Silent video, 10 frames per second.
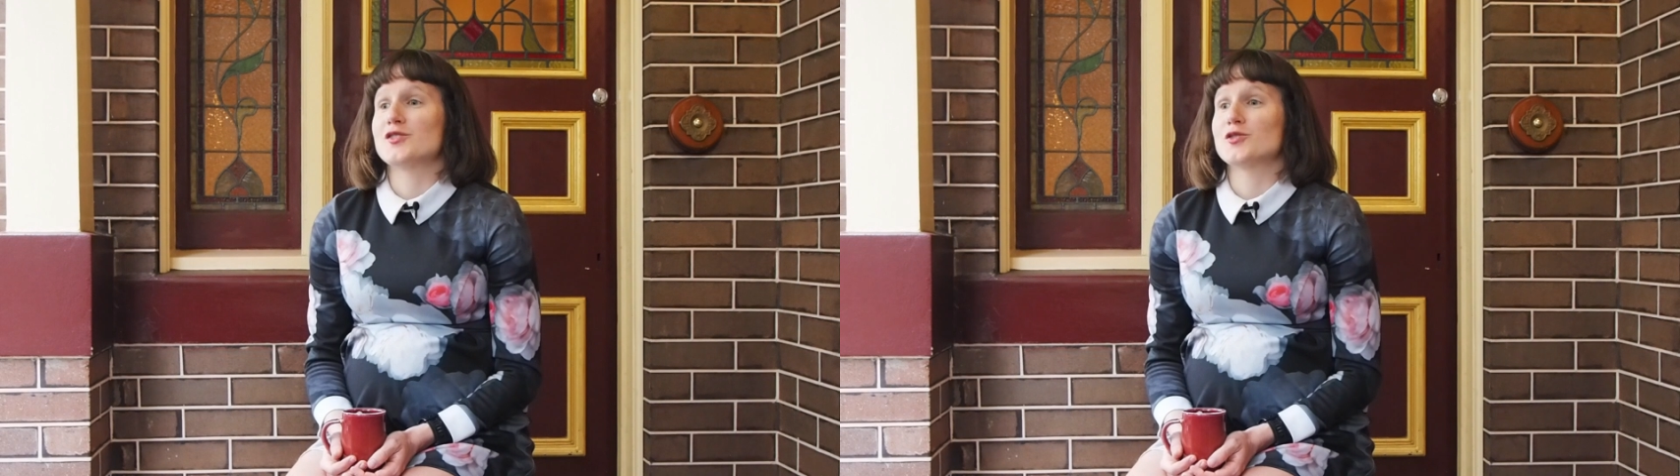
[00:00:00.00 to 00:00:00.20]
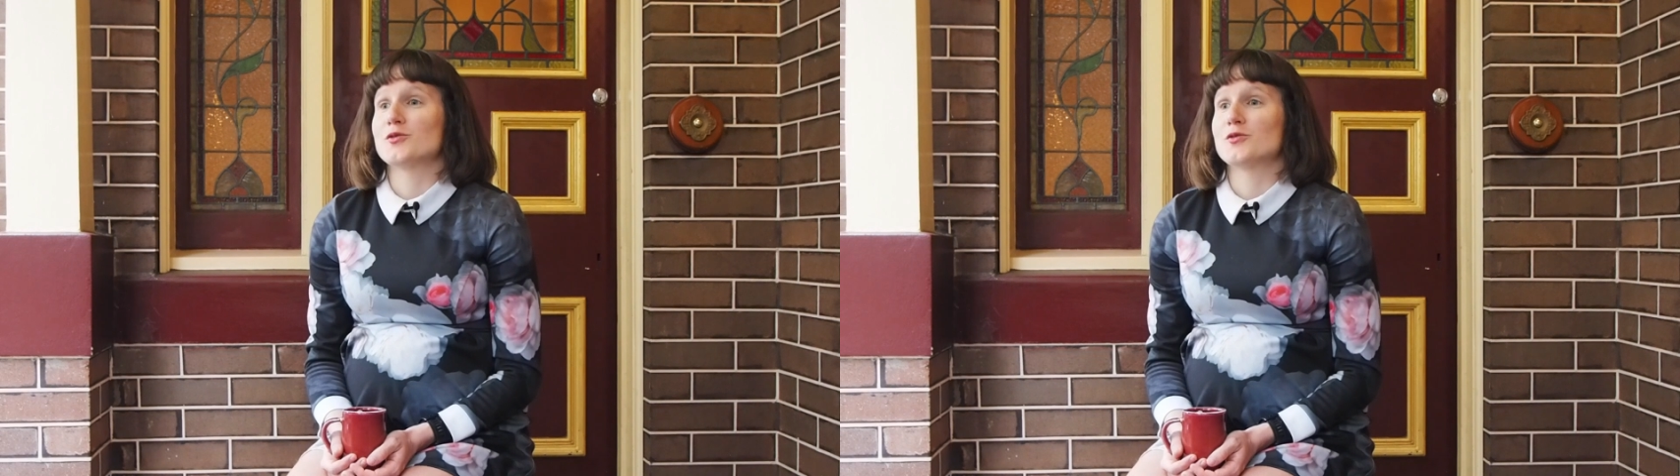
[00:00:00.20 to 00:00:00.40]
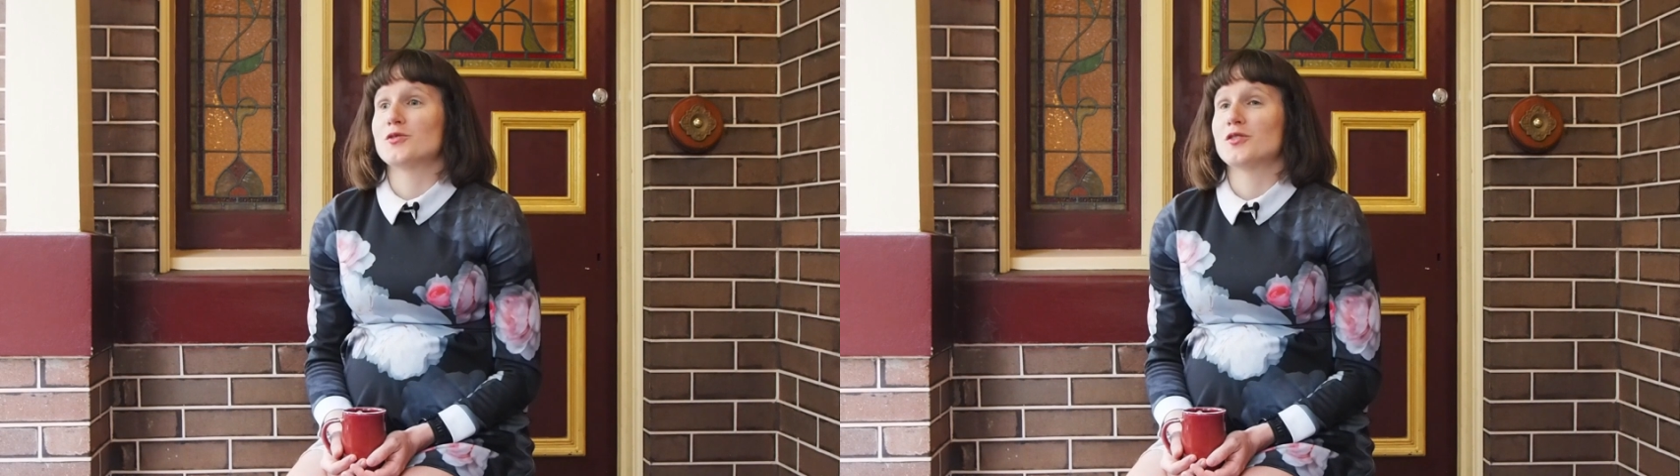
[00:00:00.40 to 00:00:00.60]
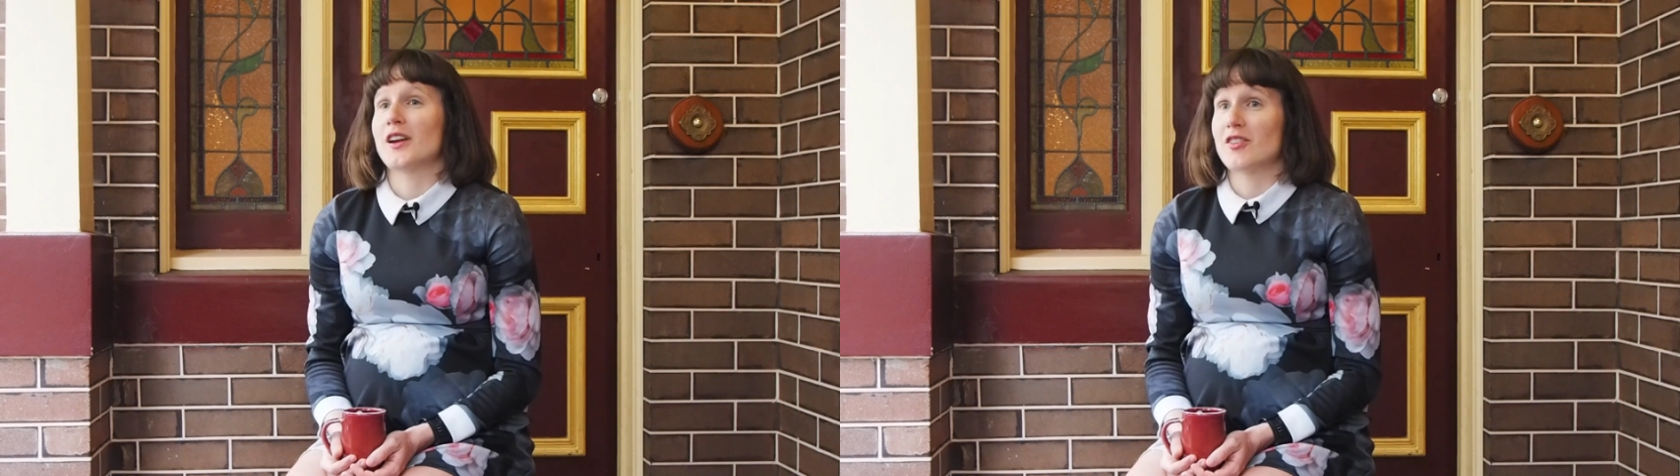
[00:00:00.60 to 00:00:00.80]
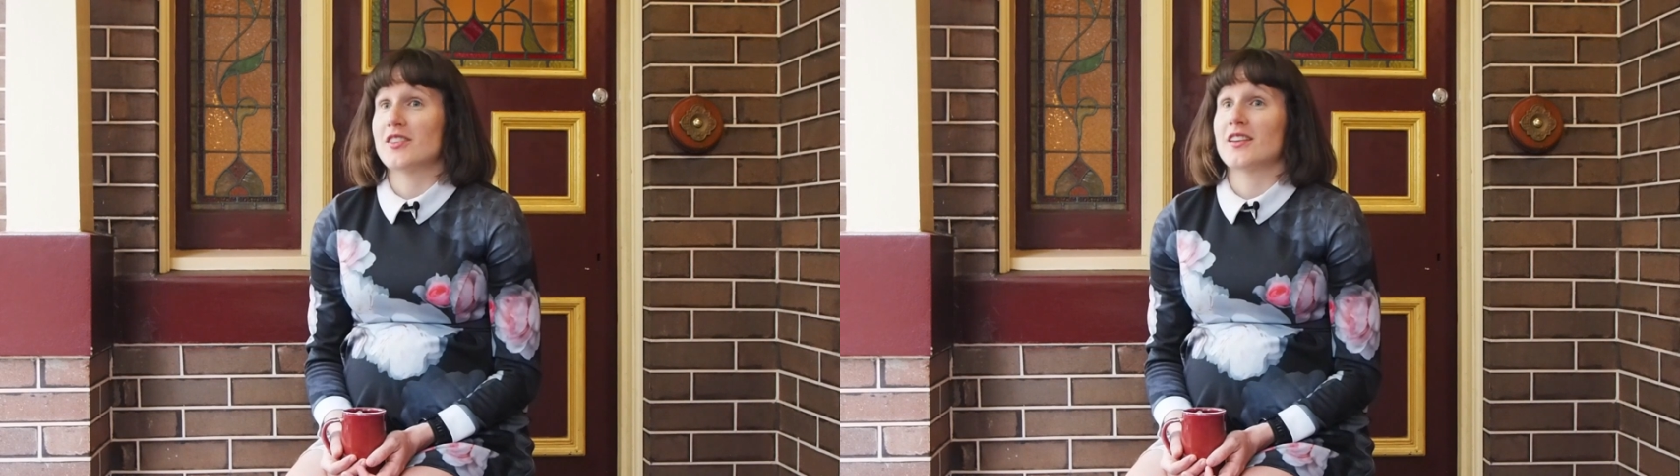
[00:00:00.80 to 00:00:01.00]
do
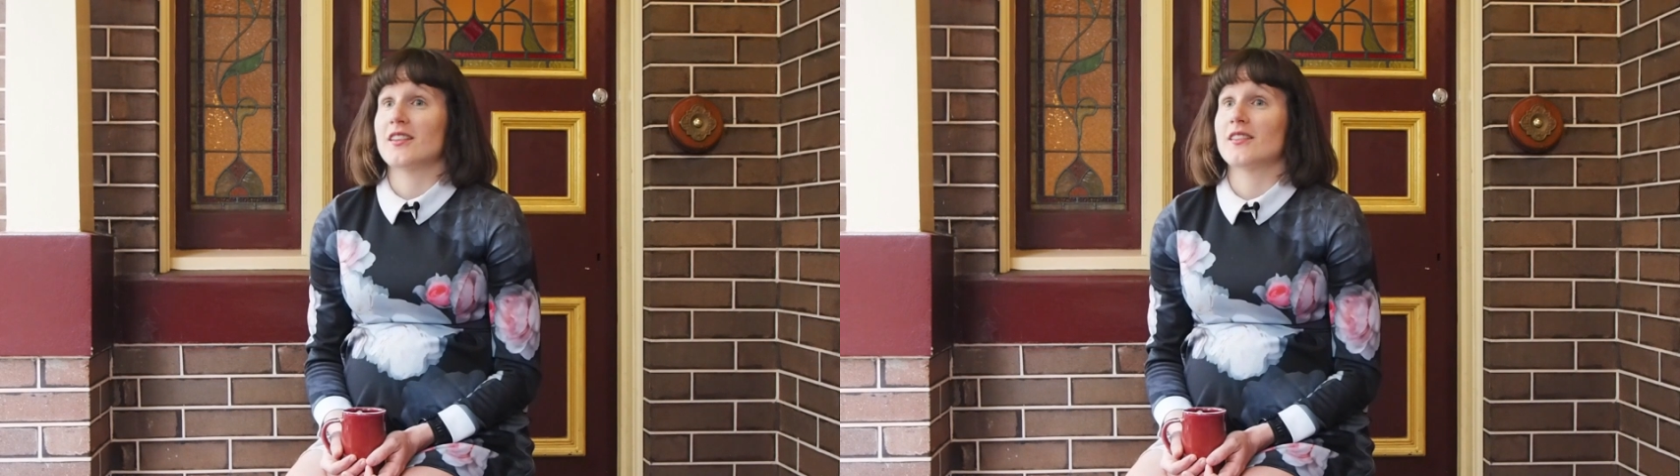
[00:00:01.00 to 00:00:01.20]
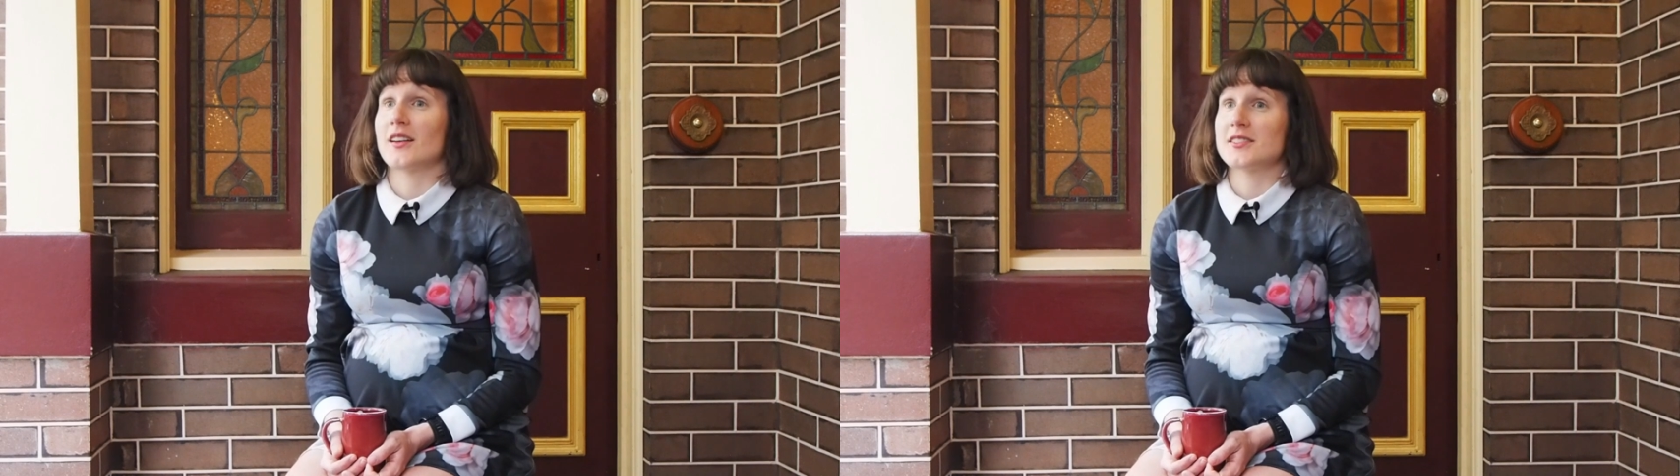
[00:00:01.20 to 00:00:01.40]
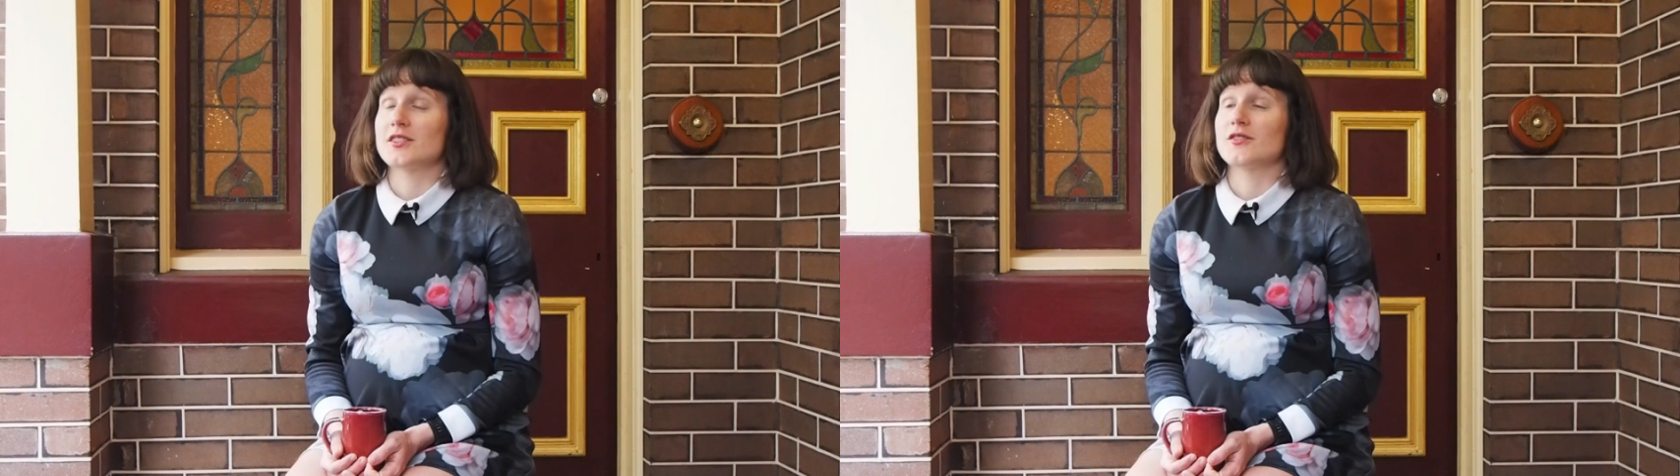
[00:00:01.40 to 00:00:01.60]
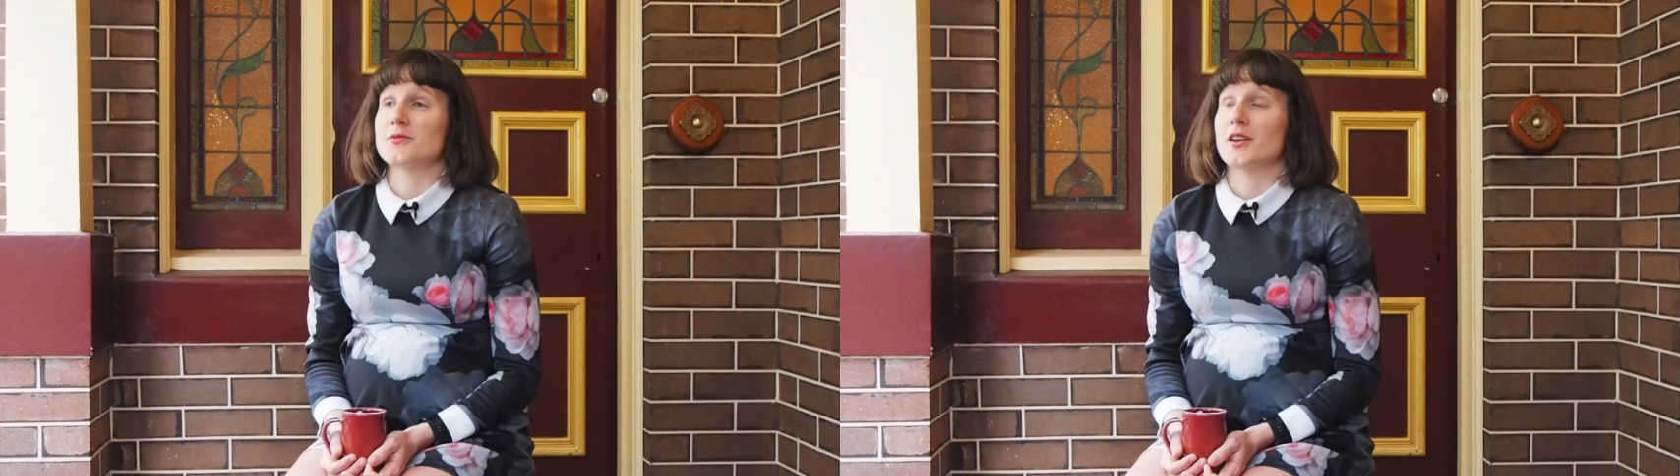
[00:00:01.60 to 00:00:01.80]
everything ourselves.